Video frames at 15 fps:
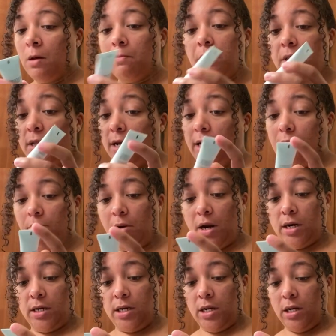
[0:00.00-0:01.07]
But there ain't no
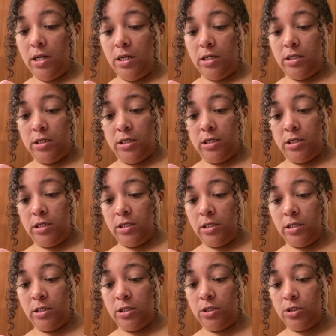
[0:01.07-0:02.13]
product in it.
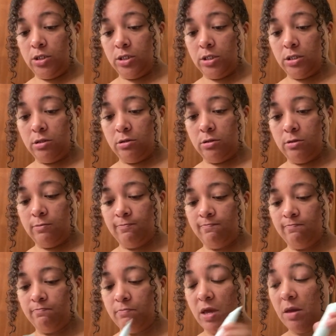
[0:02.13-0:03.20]
There's just
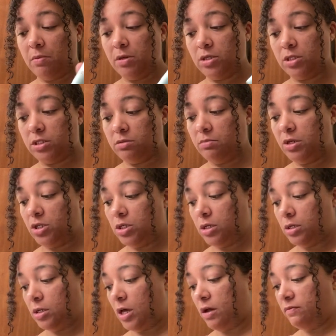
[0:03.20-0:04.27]
maybe a
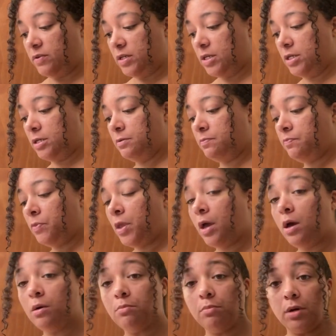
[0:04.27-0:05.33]
smidget left in.
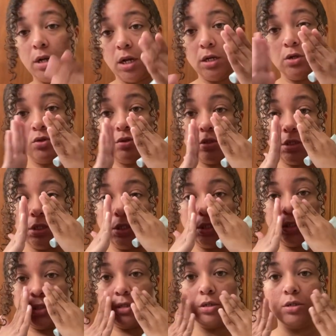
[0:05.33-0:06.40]
But I usually
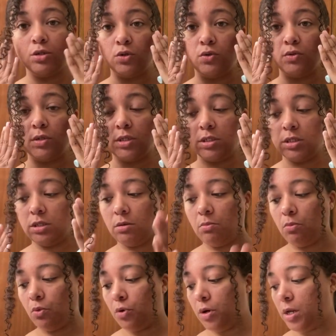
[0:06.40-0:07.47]
just do this in the
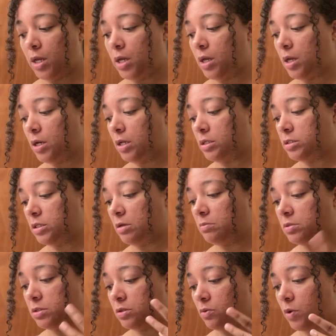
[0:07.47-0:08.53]
morning and it seems
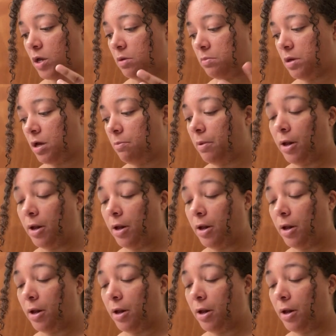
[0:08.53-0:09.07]
to wake me up.